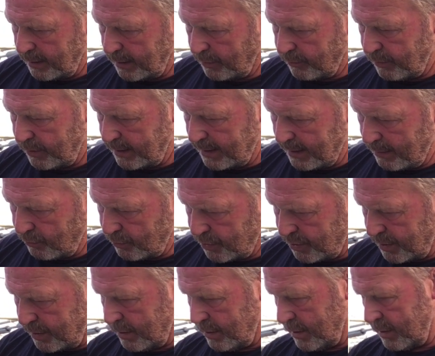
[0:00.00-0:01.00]
in the
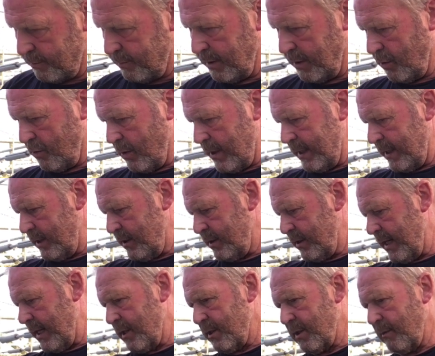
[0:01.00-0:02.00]
greenhouse has been quite
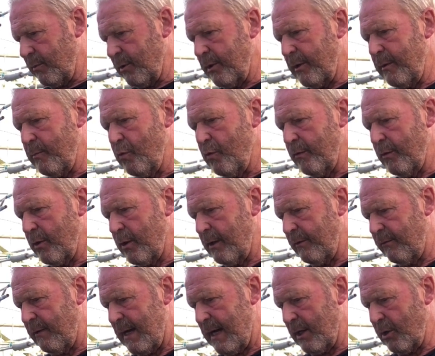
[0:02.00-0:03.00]
intense. I'm going to remove another
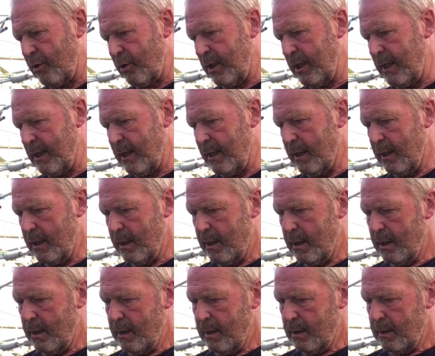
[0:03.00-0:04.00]
flag on here.
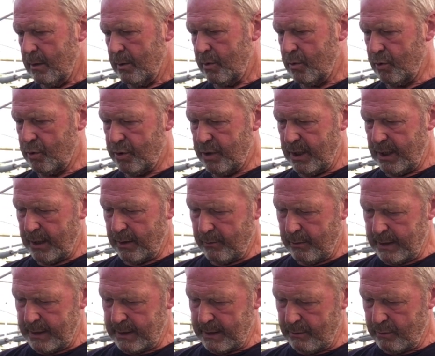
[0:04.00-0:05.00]
So it's taking it
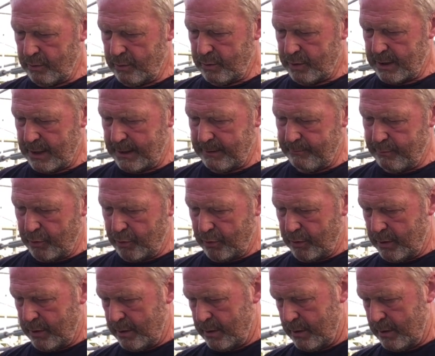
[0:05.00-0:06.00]
right down to a tight button.